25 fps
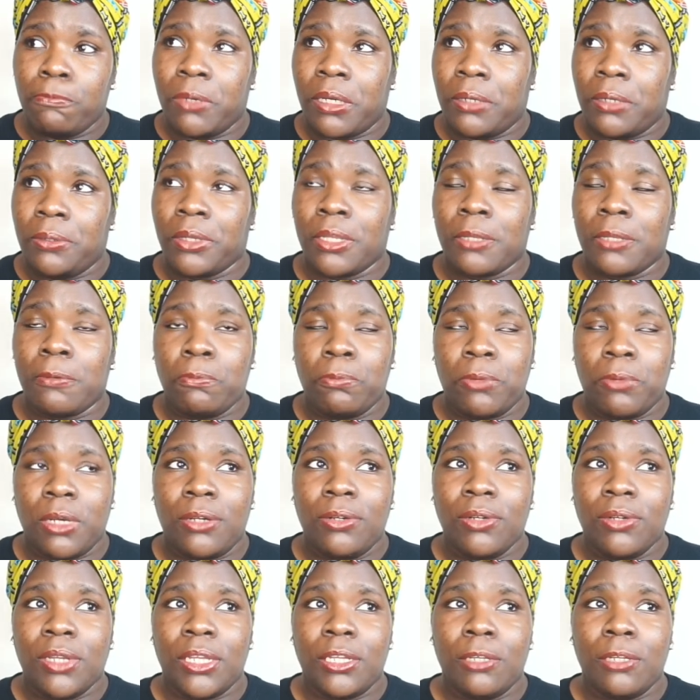welcome,
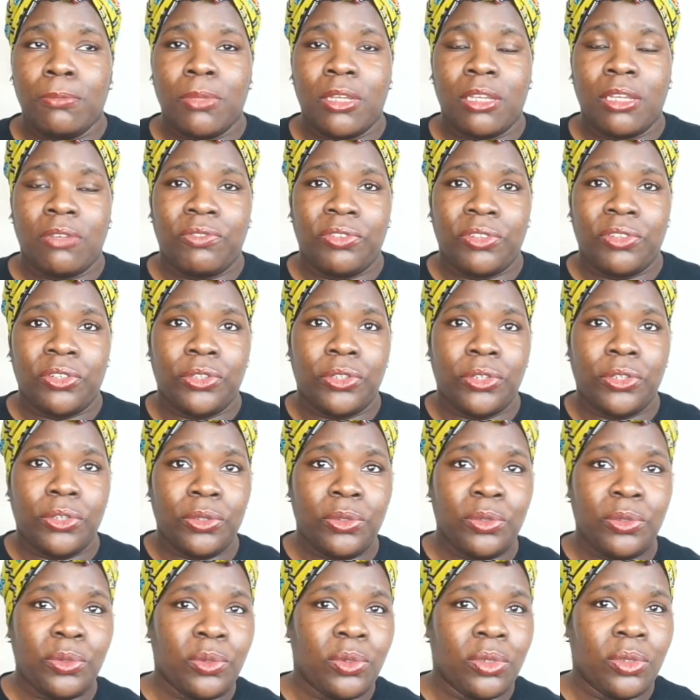welcome. If you're
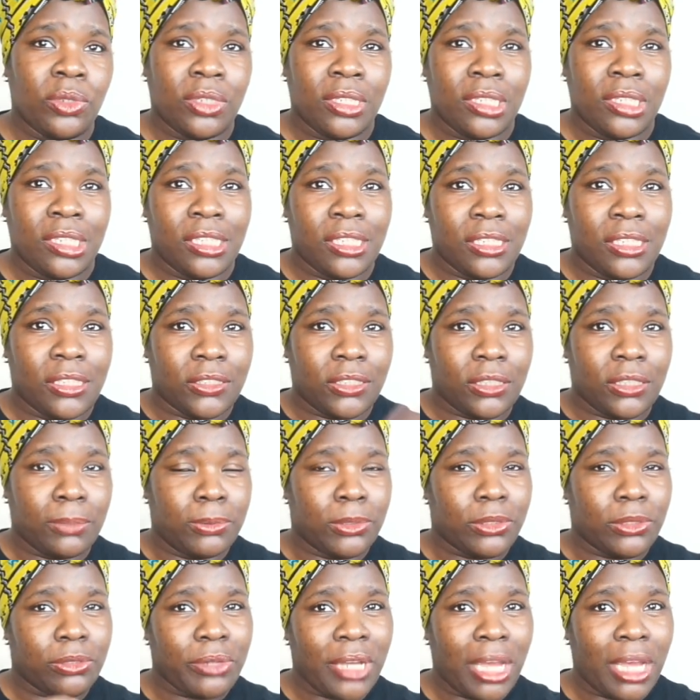new,
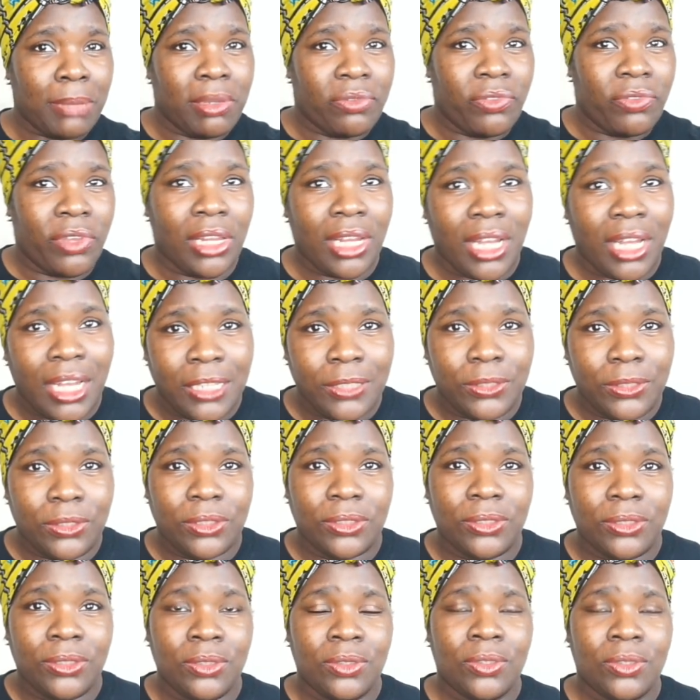subscribe if you like
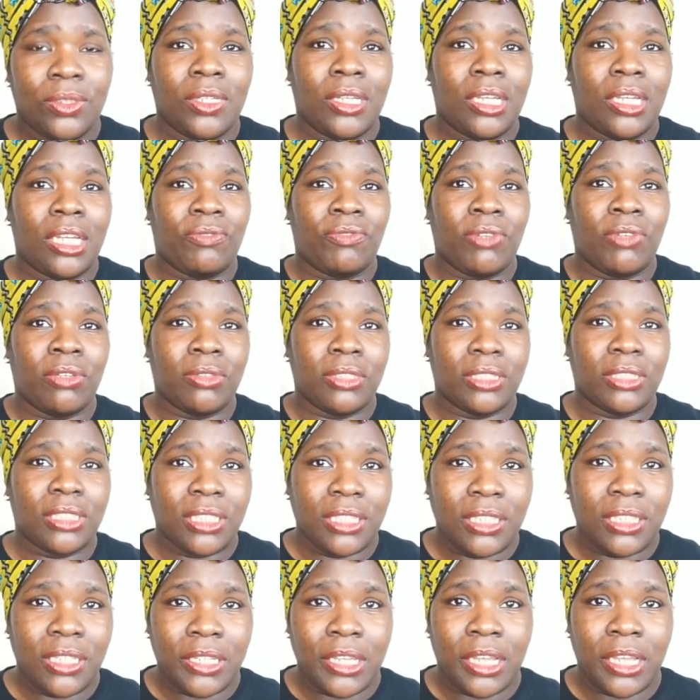to. If you're
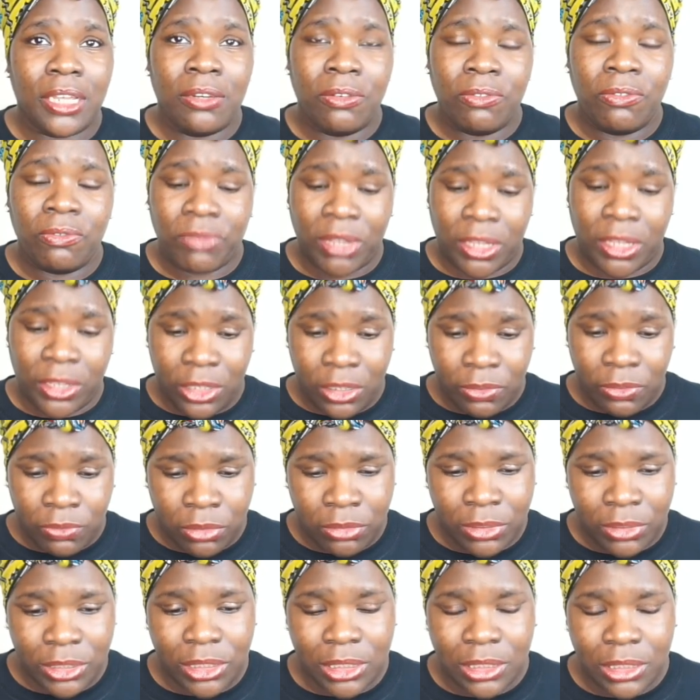returning, thank you for
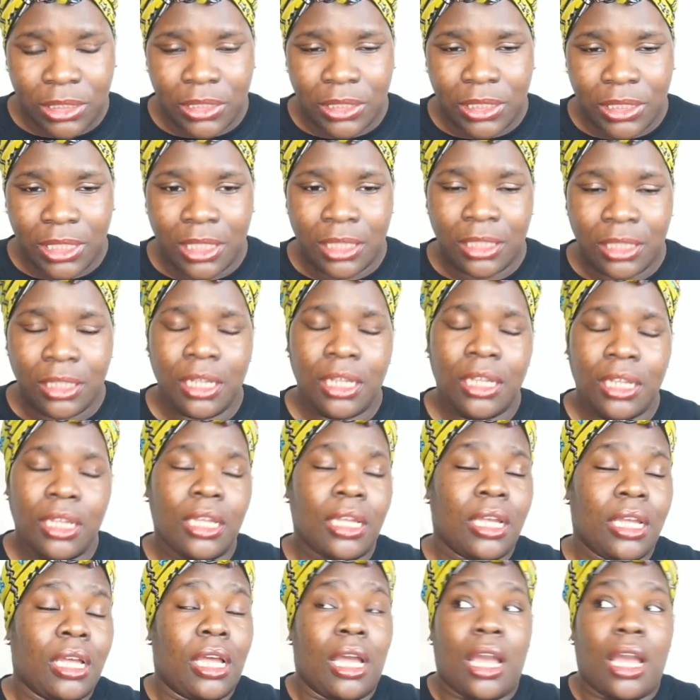returning.
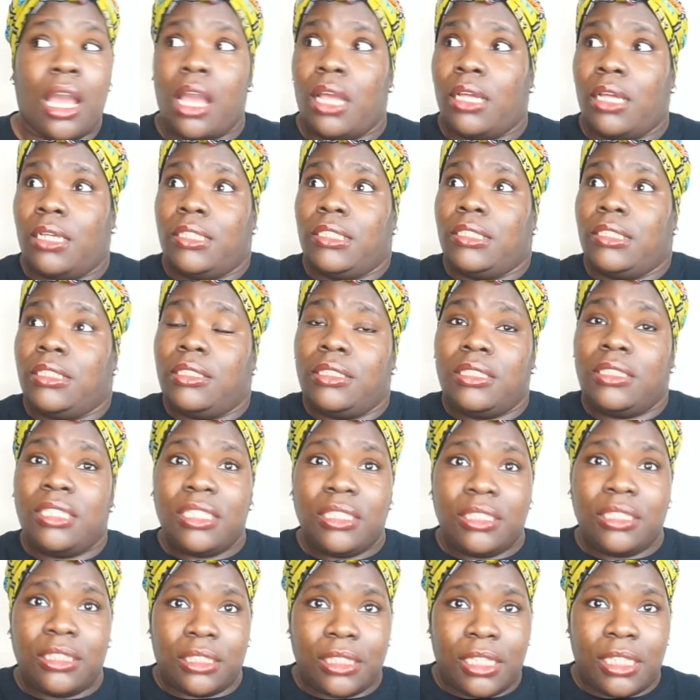
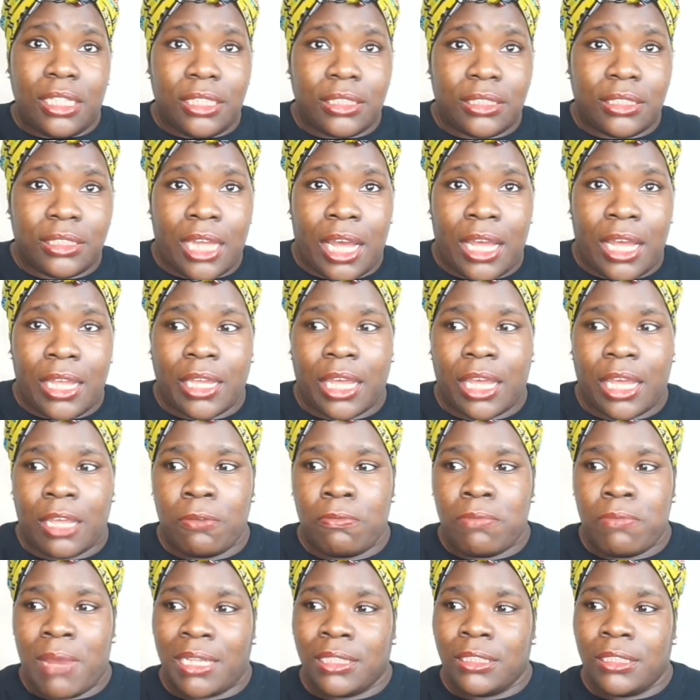This is like a
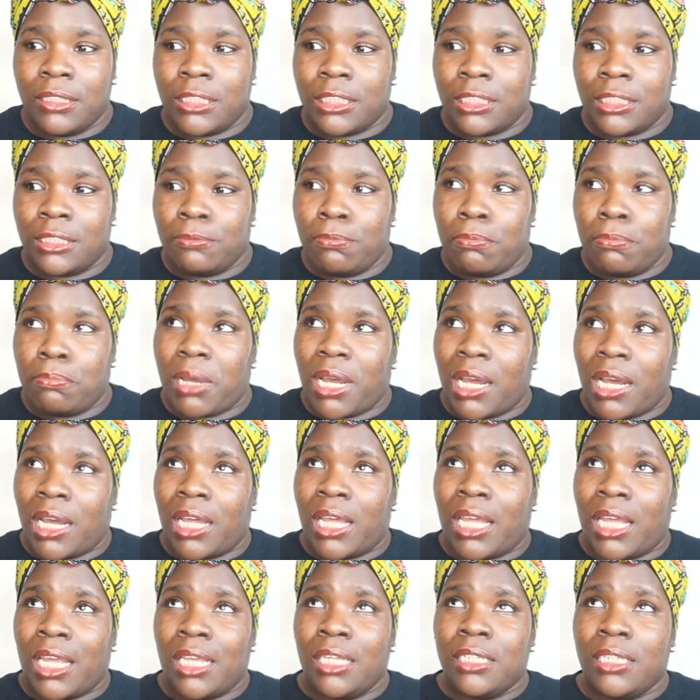random
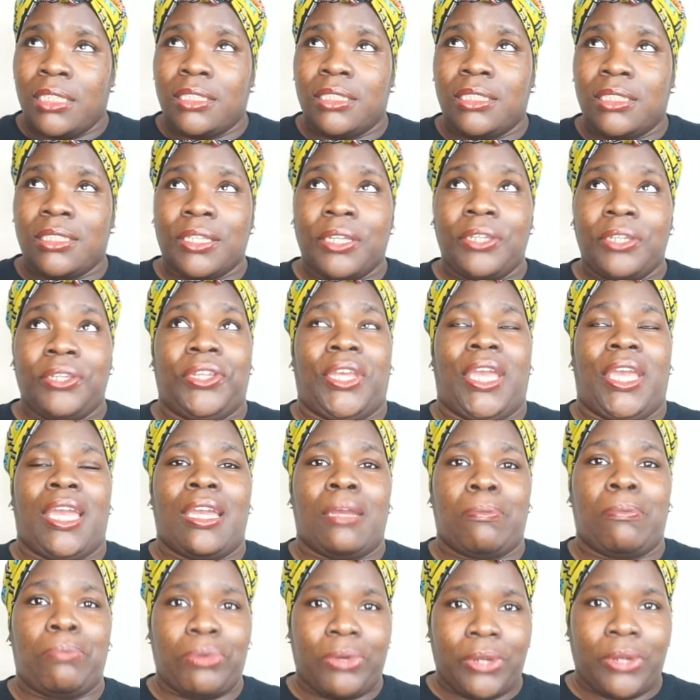buy
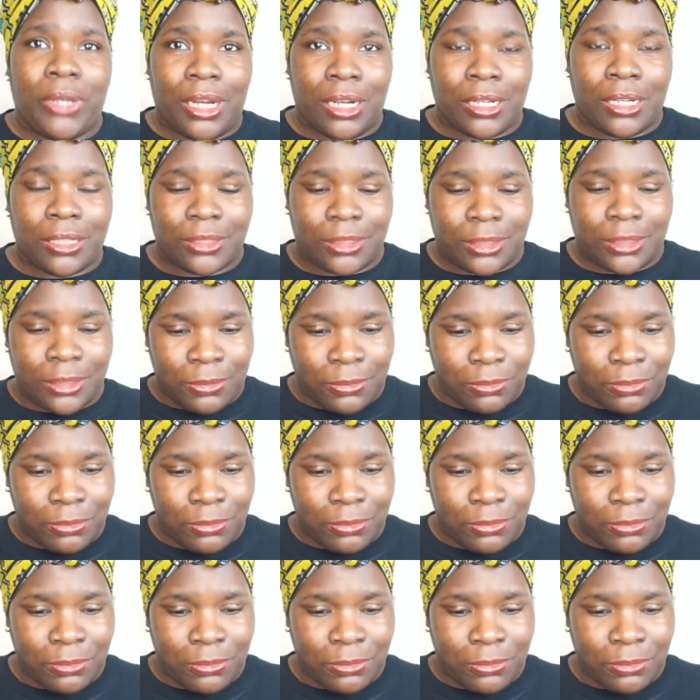skincare product